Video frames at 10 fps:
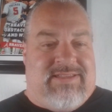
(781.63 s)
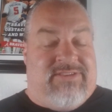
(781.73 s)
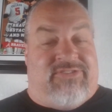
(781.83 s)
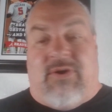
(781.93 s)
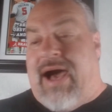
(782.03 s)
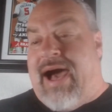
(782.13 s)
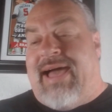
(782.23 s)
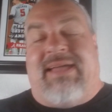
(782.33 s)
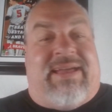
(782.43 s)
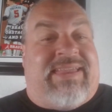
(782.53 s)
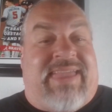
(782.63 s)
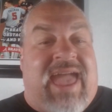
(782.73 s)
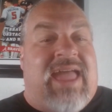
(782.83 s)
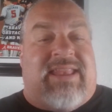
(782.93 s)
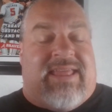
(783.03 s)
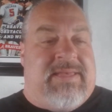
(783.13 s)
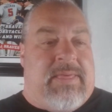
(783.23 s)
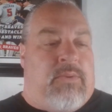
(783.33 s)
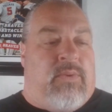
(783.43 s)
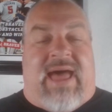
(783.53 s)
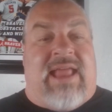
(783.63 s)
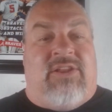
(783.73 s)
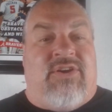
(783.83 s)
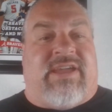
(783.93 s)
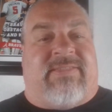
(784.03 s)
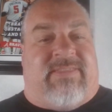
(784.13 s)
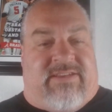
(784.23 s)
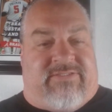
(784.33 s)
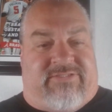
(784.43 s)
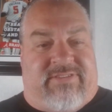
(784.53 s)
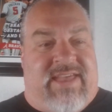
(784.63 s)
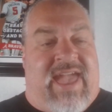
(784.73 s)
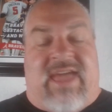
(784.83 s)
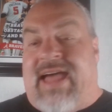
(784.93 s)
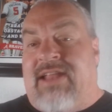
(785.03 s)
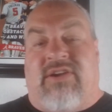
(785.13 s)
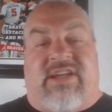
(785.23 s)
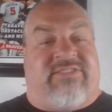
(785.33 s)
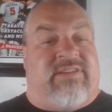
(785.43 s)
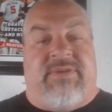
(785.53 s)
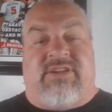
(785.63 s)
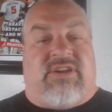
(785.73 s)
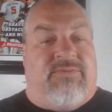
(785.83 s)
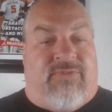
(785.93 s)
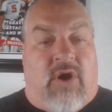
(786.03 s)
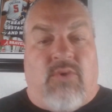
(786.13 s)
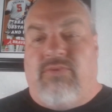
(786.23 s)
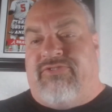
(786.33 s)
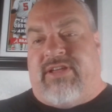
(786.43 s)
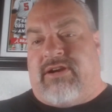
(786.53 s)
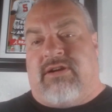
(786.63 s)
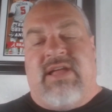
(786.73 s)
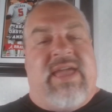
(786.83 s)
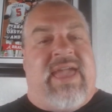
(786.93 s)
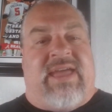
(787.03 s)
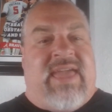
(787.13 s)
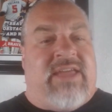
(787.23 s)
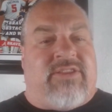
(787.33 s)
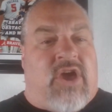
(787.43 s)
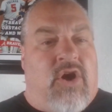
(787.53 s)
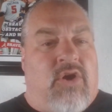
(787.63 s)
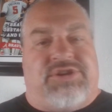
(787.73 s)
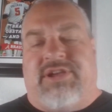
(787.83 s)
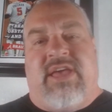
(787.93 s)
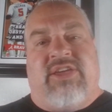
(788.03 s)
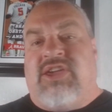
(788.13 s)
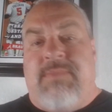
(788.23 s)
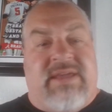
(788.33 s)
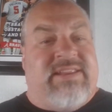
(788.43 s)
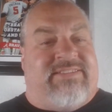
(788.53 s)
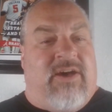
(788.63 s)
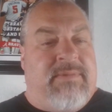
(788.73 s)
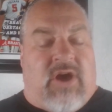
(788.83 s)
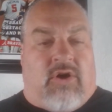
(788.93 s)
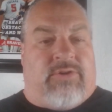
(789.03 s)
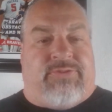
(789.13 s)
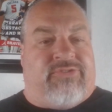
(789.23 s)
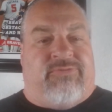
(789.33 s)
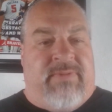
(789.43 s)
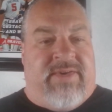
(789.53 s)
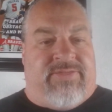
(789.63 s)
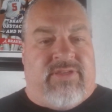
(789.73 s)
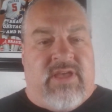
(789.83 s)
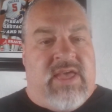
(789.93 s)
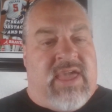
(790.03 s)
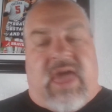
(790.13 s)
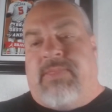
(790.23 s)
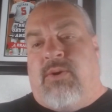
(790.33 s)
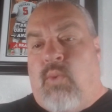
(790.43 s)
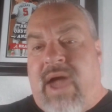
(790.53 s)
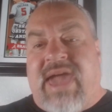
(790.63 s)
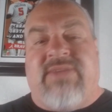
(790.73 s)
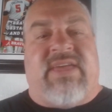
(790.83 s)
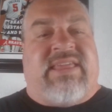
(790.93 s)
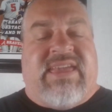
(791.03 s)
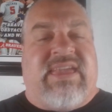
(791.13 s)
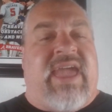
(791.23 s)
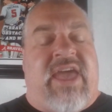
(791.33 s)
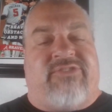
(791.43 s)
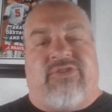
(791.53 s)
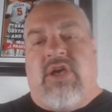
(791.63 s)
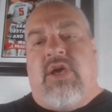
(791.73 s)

So when I look at this, and I look at some of the Gavones that are at head coach, you mean to tell me Arthur Smith, in the way that he has